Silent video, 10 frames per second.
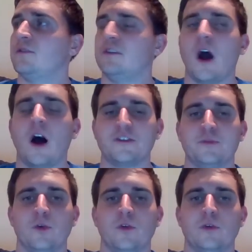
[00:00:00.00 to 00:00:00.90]

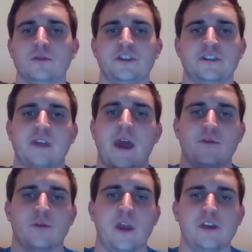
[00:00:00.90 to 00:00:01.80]
gospel just
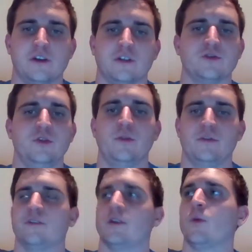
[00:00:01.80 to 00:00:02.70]
affirmation and truth
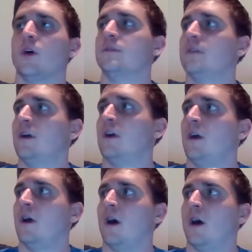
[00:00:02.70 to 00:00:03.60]
to someone,
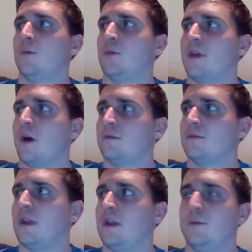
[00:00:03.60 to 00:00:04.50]
without
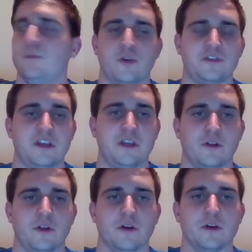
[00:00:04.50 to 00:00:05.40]
any
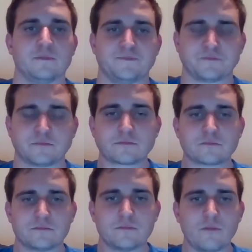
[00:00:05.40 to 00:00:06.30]
particular
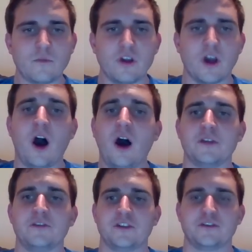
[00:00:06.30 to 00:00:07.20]

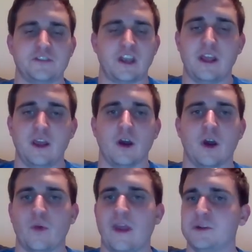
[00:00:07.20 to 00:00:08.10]
cause. Just sending
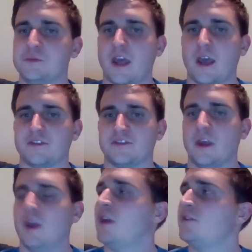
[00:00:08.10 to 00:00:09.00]
a random text
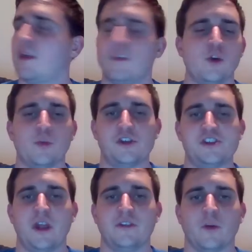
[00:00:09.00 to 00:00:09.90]
saying that you
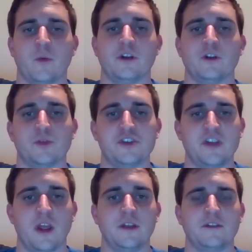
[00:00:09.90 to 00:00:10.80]
appreciate someone and you
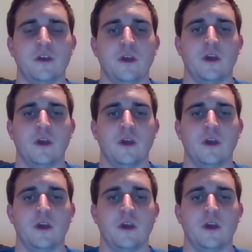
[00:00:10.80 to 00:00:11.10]
appreciate